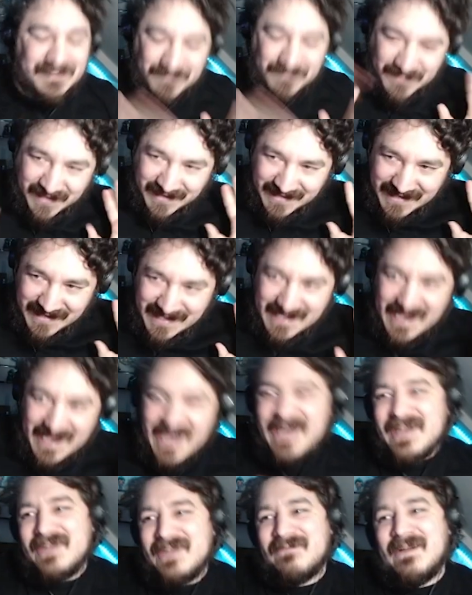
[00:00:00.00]
But
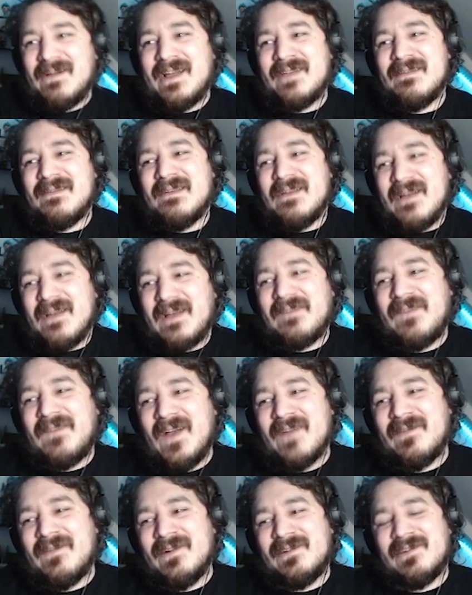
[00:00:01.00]
anyway, without
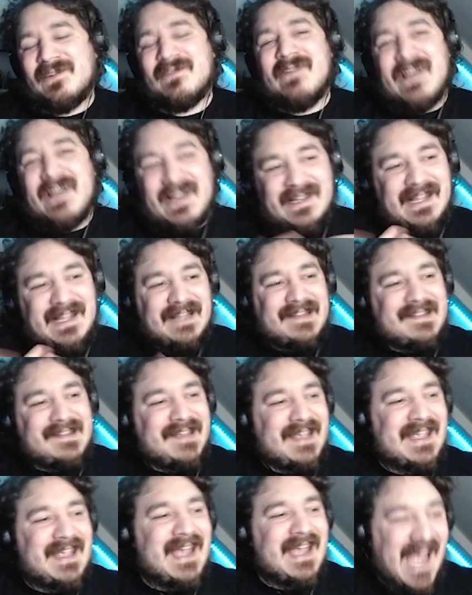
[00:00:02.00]
further ado, let's
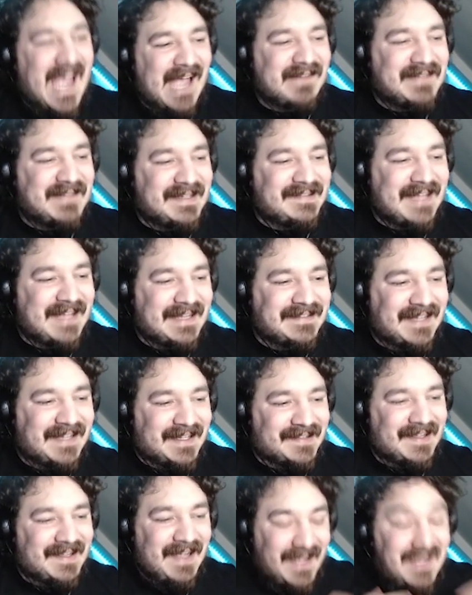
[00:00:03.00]
see how this deck
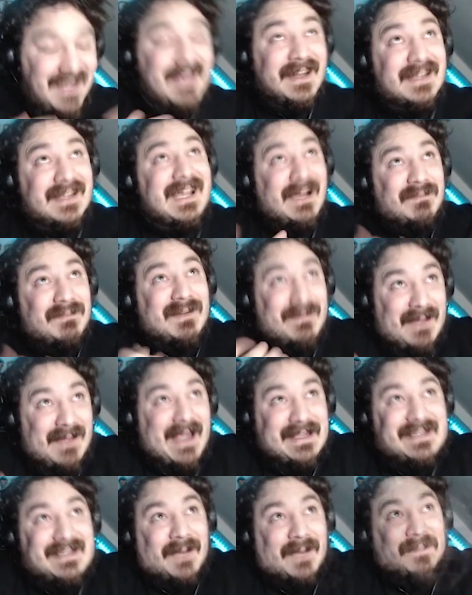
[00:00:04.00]
does in a couple of
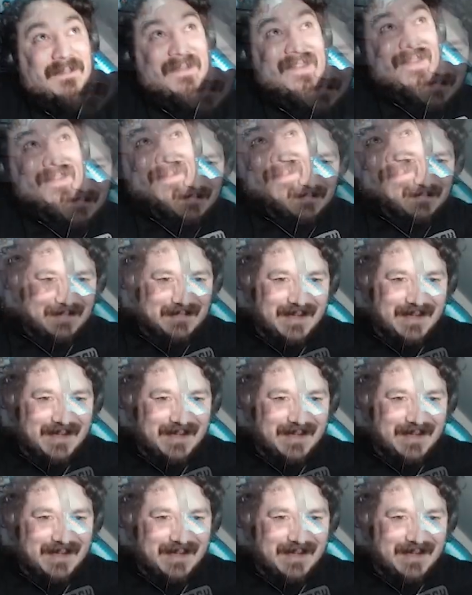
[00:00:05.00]
matchups.